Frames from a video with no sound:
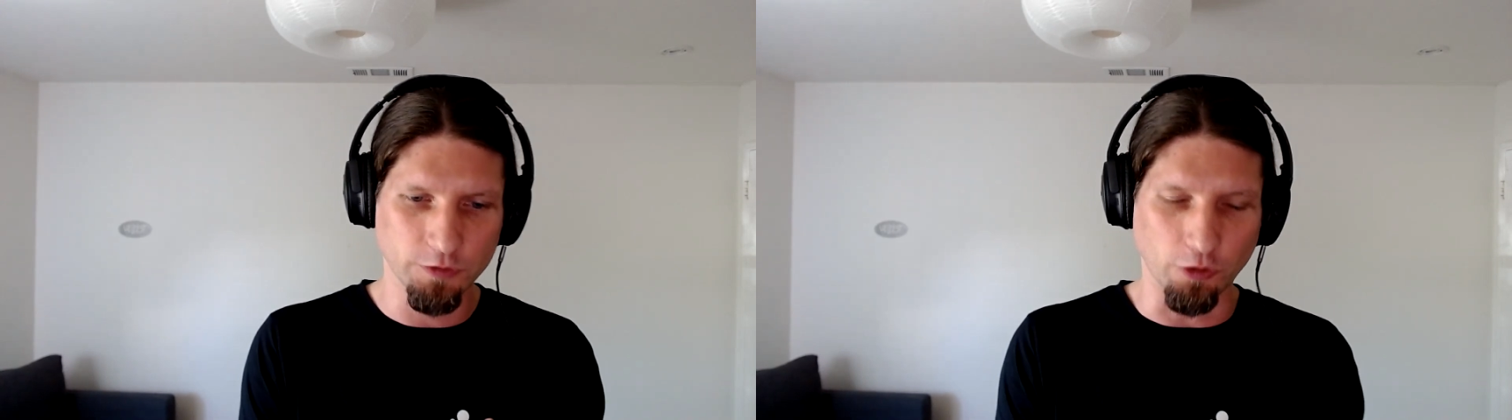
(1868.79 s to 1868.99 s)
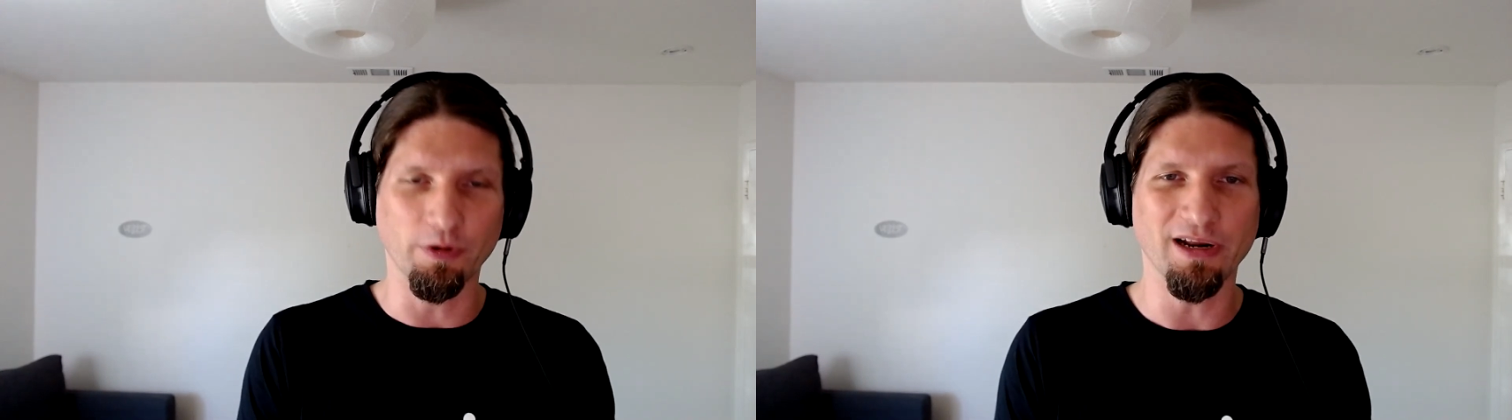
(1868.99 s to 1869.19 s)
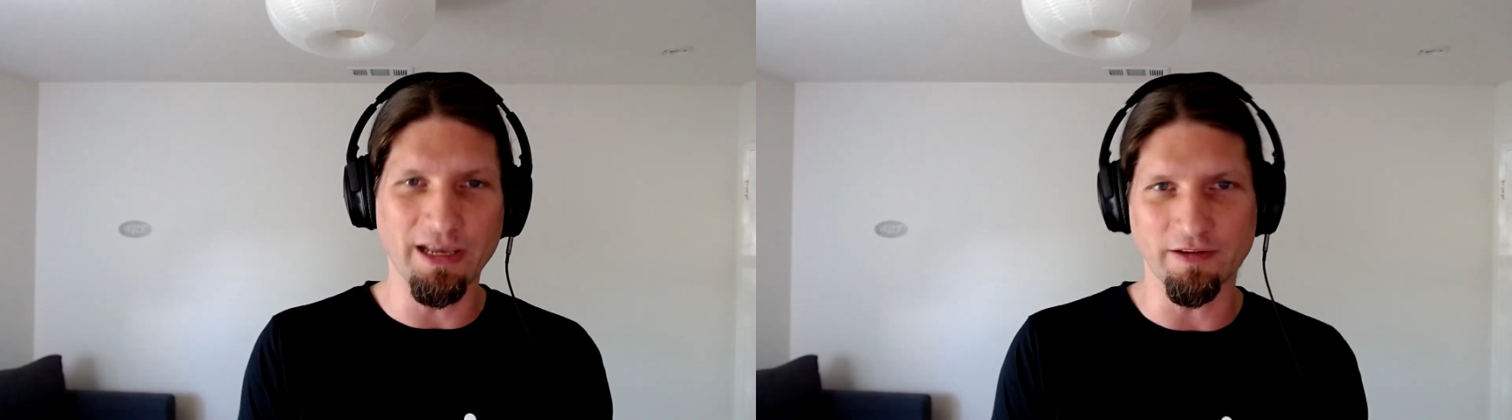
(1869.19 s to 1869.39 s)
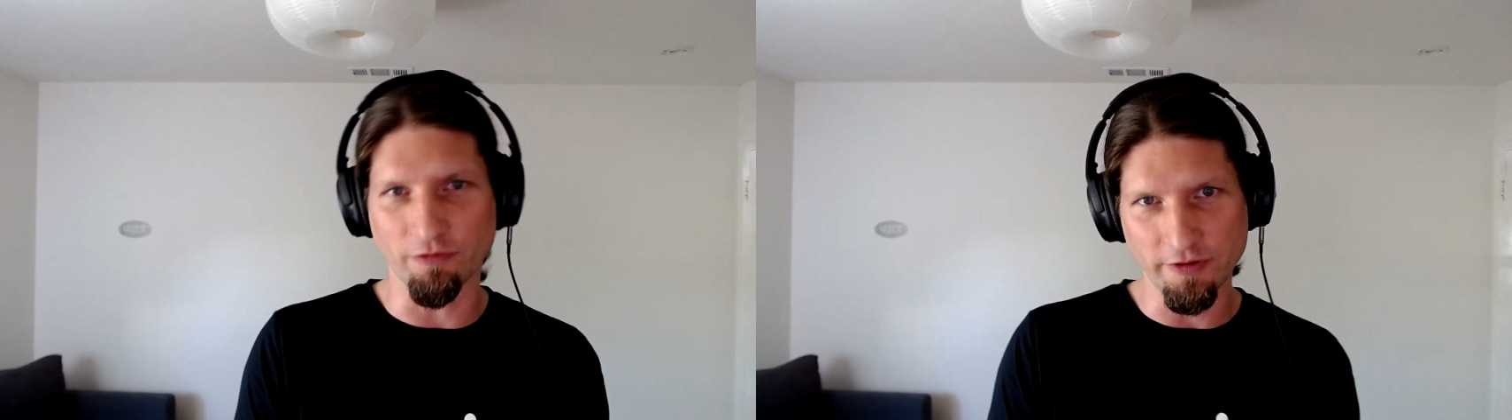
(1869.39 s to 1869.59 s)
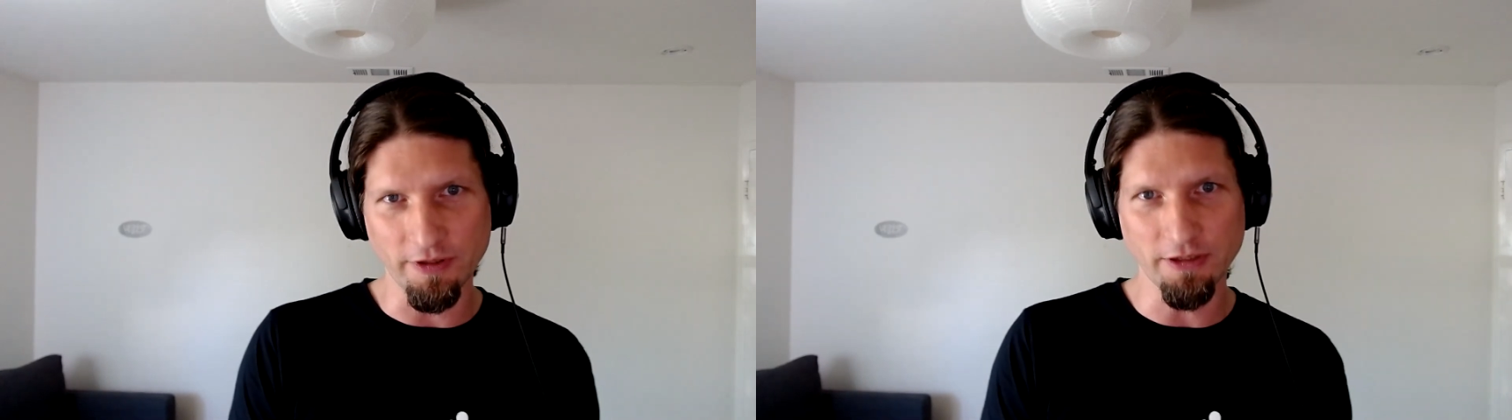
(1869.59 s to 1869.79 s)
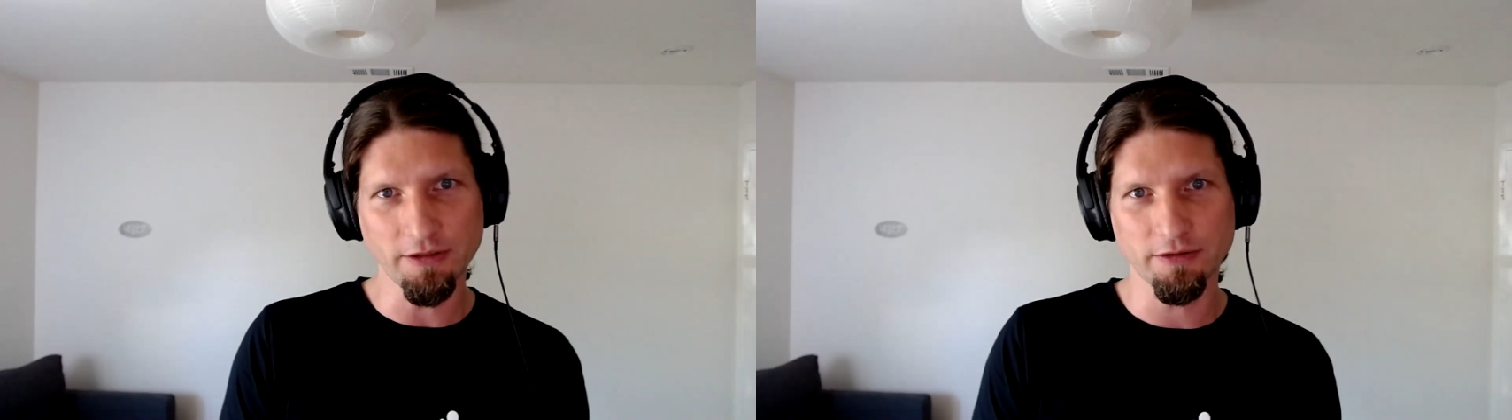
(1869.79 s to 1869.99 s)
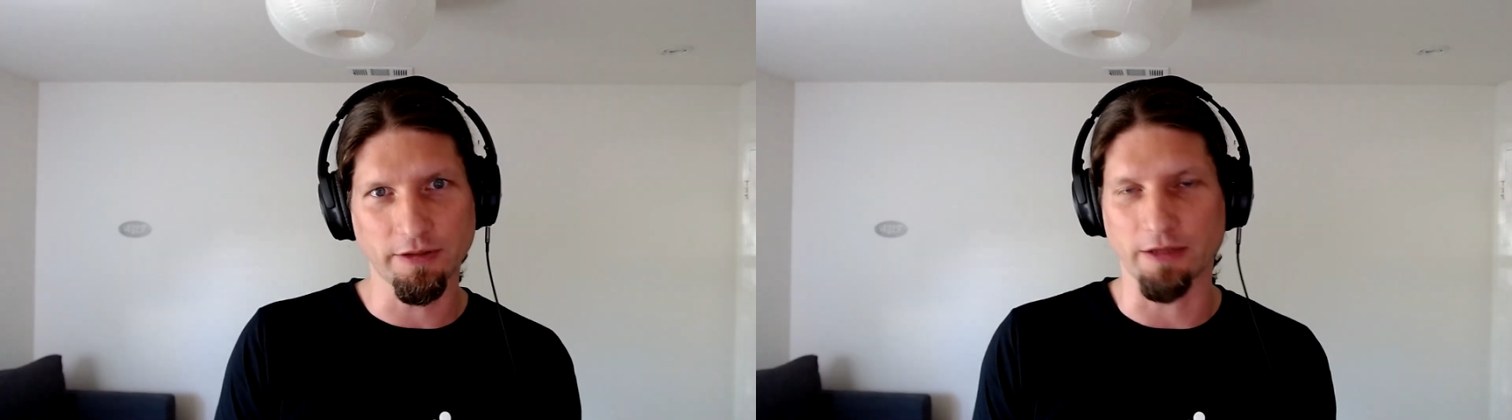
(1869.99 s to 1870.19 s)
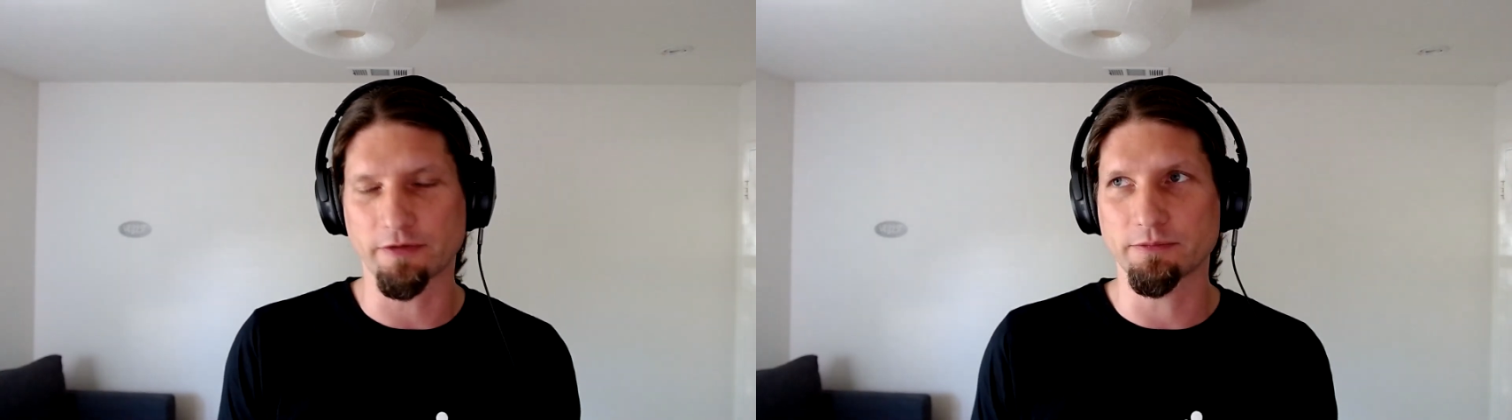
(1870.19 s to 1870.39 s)
correlate everything,
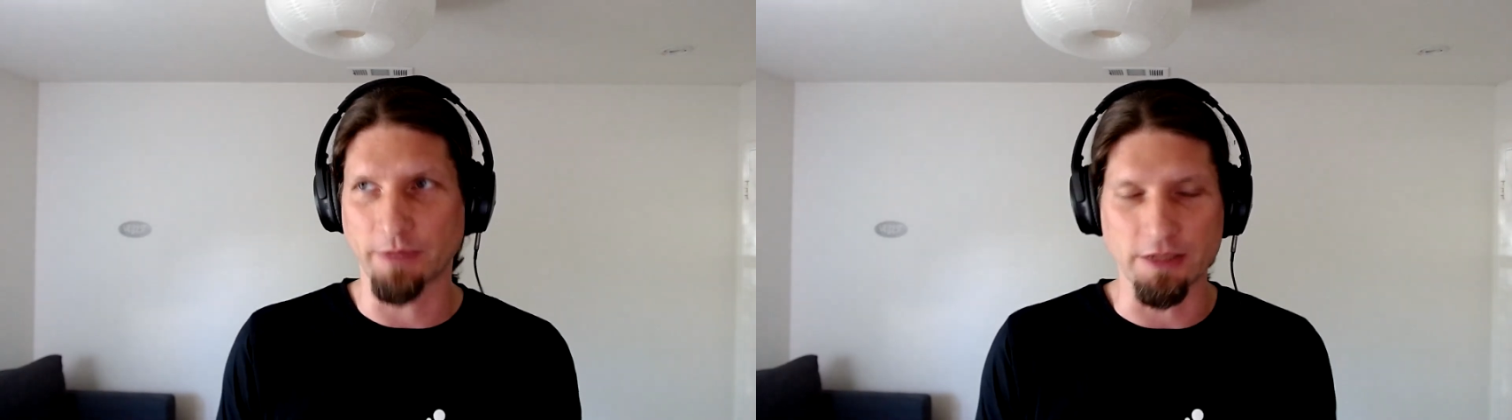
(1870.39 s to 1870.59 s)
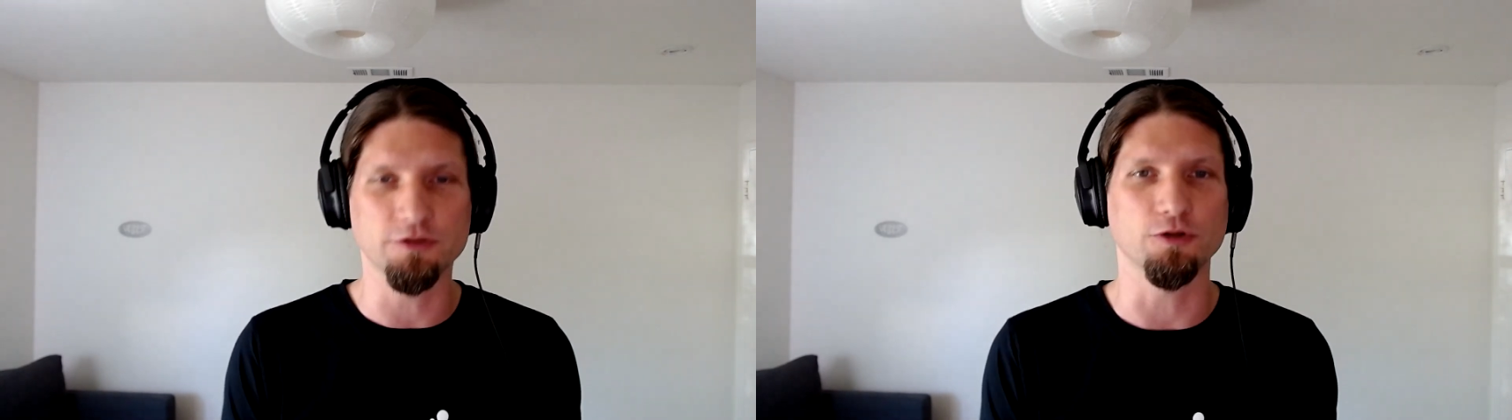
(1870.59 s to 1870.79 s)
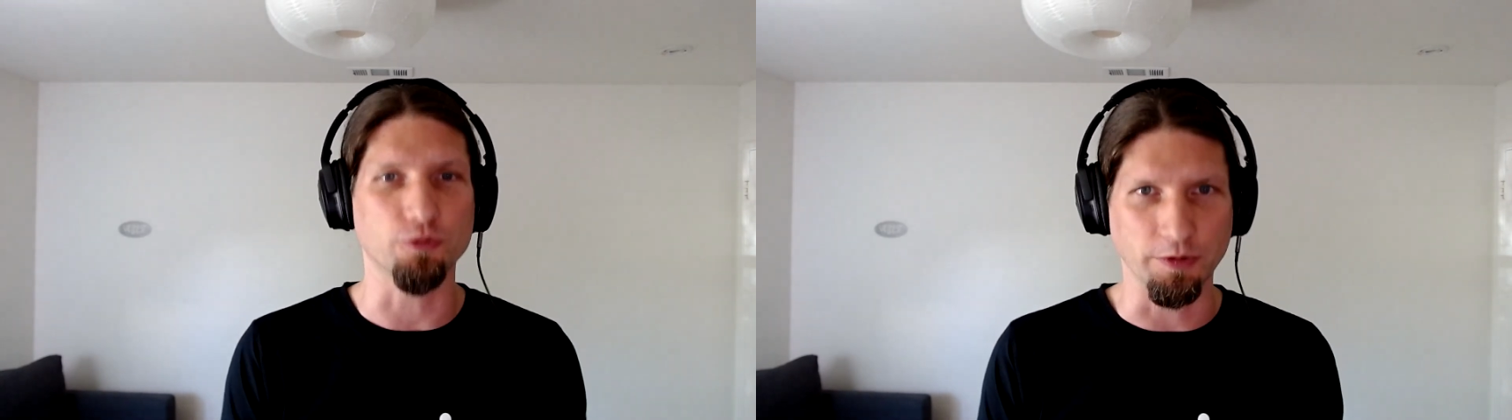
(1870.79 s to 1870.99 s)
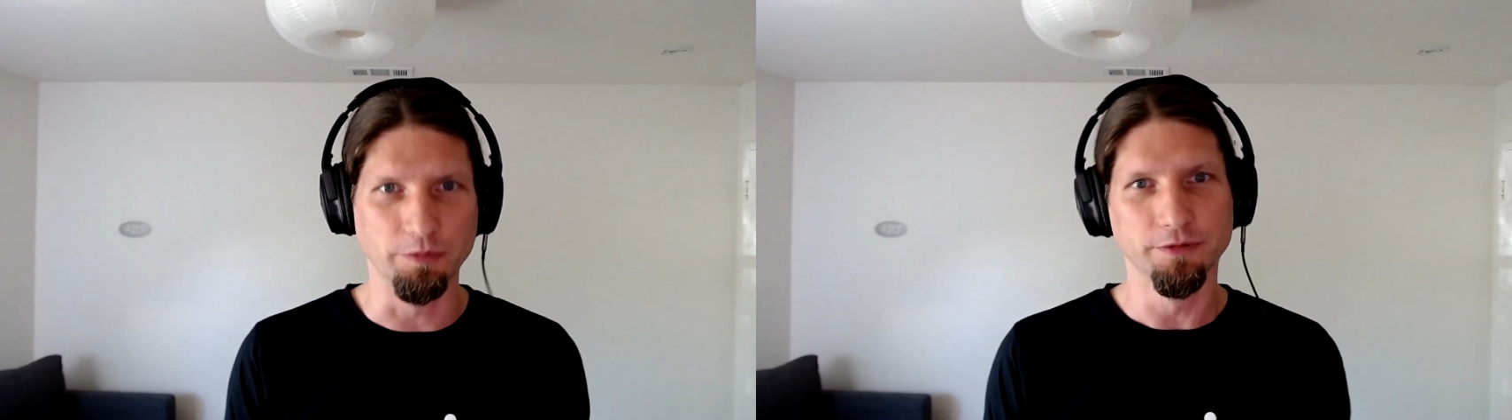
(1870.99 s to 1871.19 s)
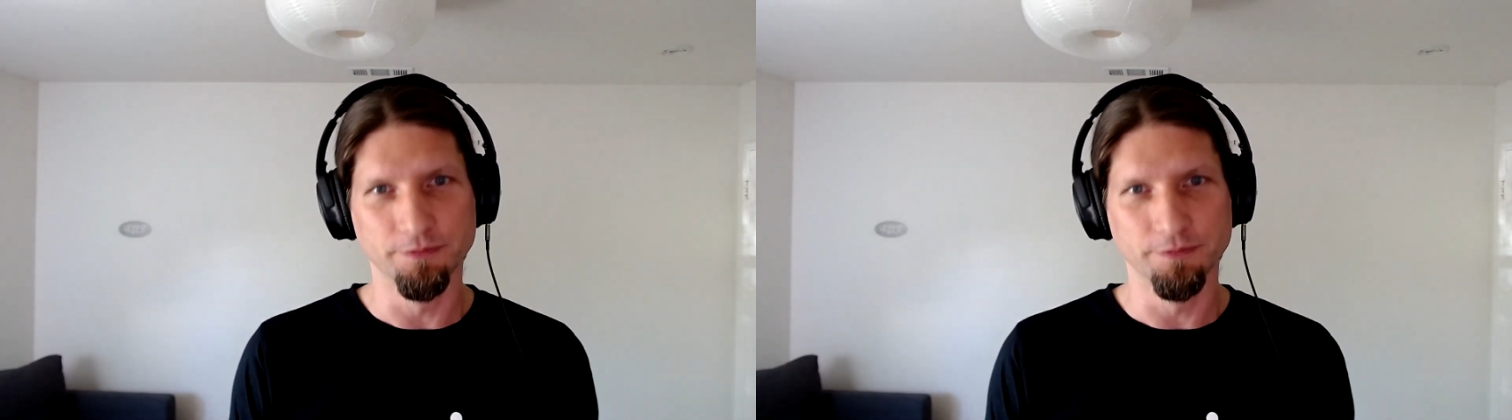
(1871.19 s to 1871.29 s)
that's the dream.